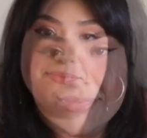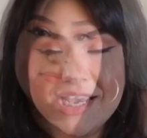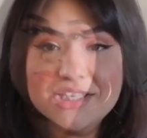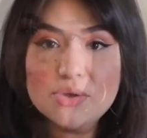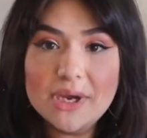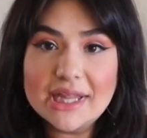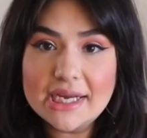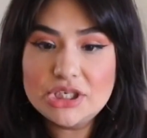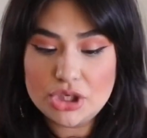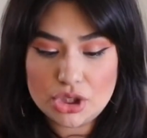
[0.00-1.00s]
So I like
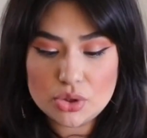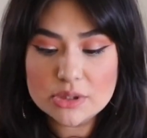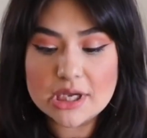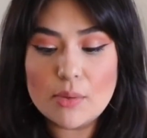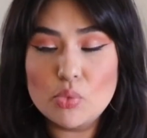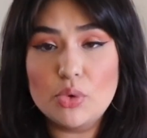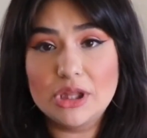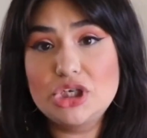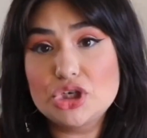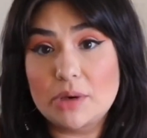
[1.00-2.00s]
to use
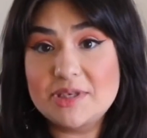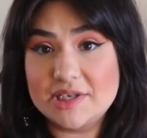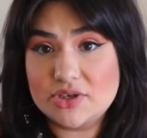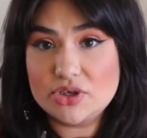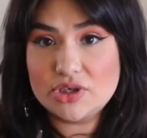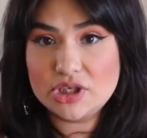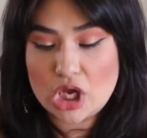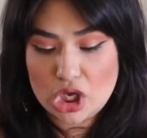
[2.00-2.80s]
really sharp scissors.